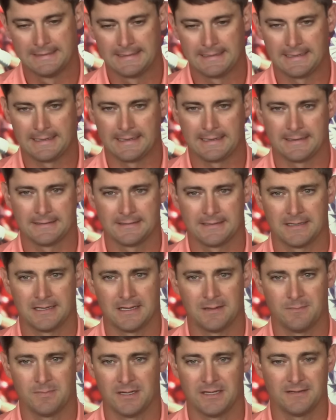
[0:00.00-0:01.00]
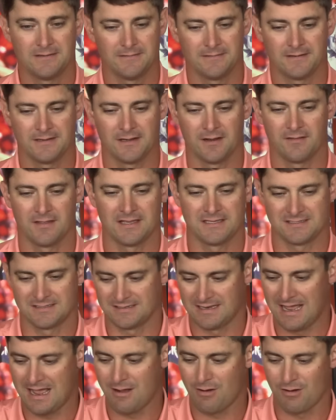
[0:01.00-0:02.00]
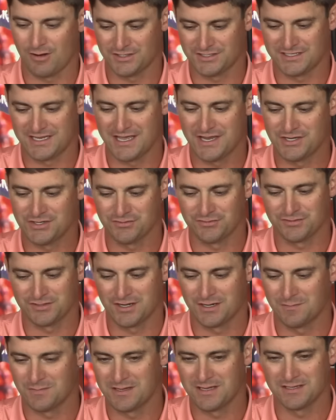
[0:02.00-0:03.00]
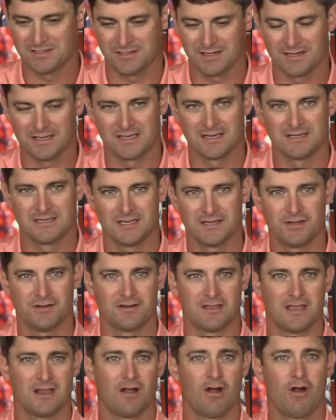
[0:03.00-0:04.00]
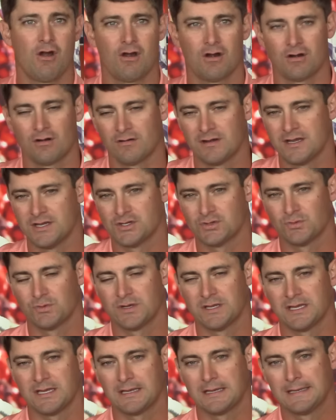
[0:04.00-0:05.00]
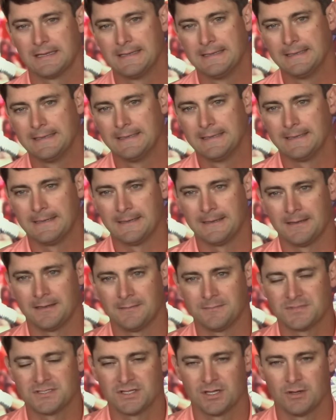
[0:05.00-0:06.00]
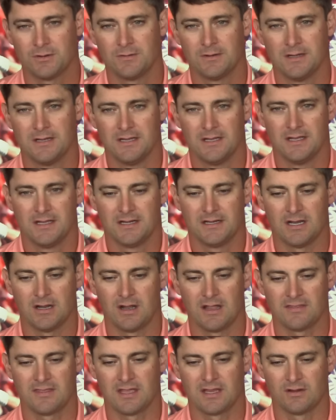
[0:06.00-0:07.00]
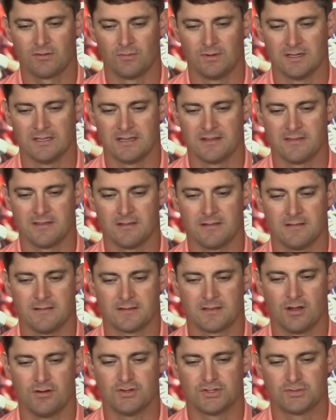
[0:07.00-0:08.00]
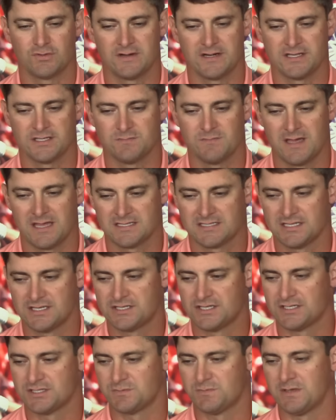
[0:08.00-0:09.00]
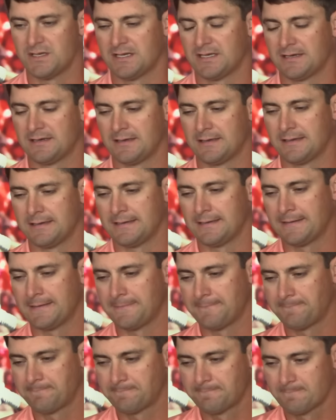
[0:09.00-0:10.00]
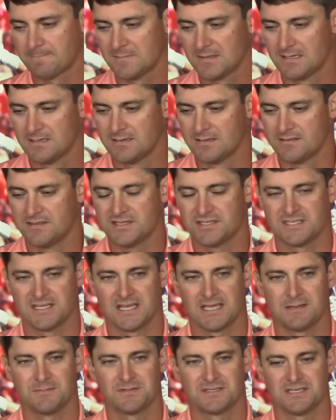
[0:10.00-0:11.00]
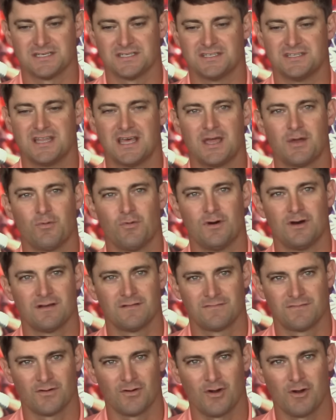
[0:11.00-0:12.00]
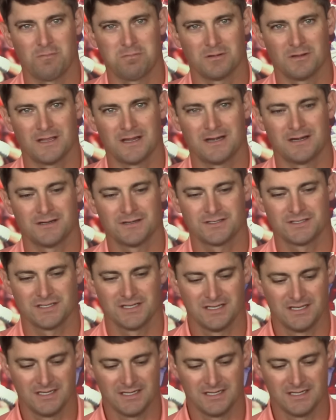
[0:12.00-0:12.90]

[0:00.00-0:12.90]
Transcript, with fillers: And uh, but you know that's how our schedule is going to be. It's going to continue to get harder each week. Um, so you know I think really that Coach Swinney's message has been um, the same since day one for our players.